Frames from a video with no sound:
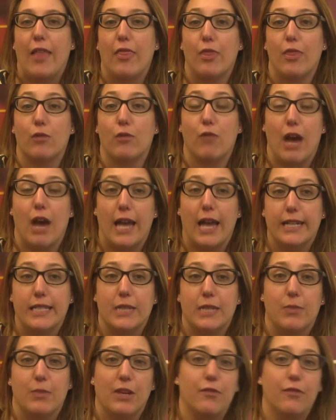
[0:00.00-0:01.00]
the right
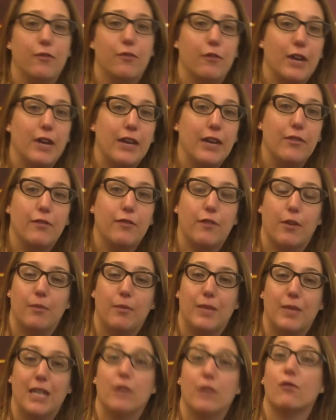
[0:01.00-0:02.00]
to be free
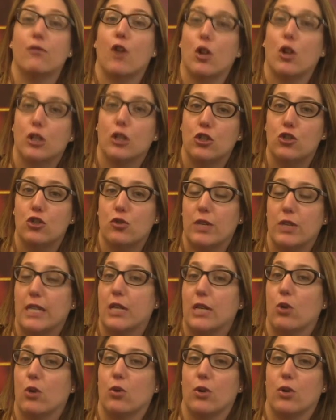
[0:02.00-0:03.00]
from
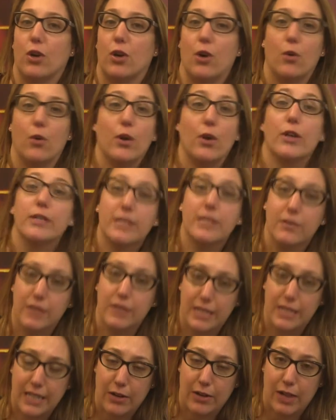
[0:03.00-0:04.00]
involuntary or coercive
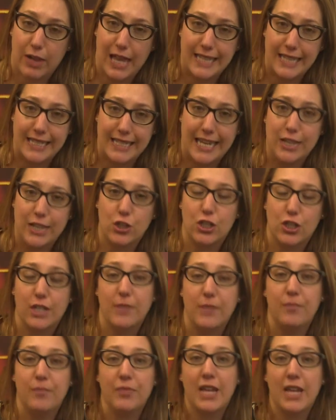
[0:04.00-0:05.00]

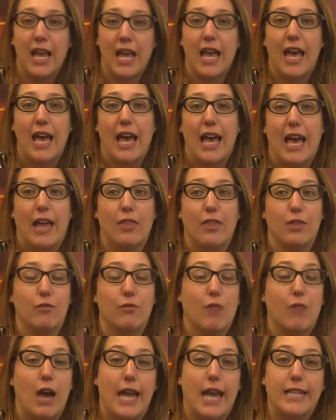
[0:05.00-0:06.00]
sterilisation, the
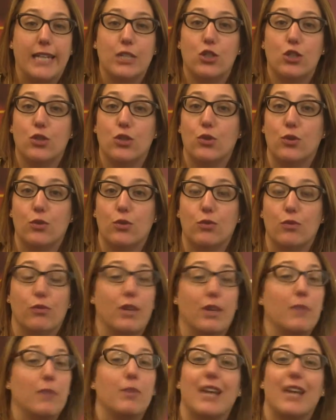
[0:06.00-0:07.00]
right to
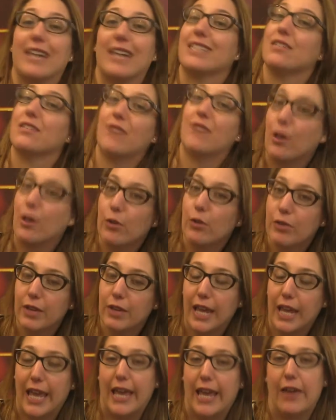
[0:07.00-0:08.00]
reproductive
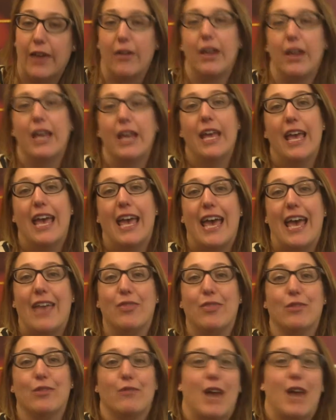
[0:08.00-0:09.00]
health care,
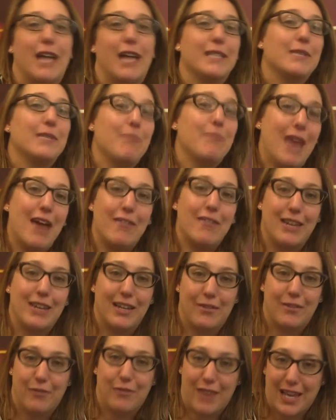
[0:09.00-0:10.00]
and the right to
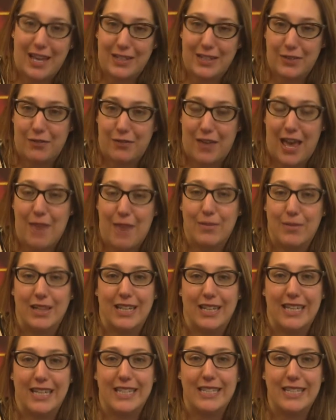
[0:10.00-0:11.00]
marry and found a
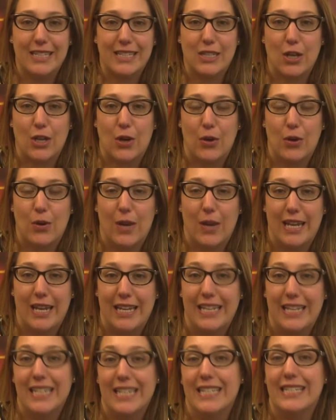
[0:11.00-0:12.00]
family. So
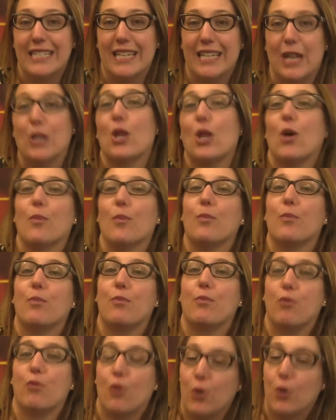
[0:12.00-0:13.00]
it is a lot
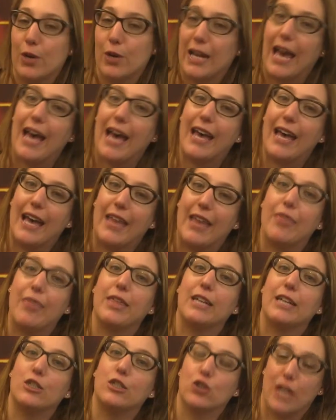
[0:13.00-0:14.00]
broader
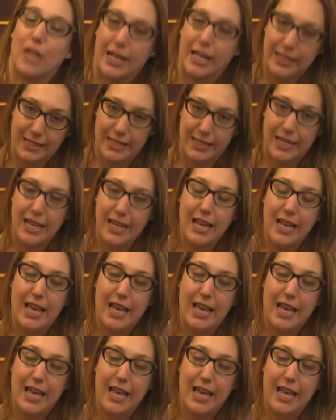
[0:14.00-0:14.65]
than just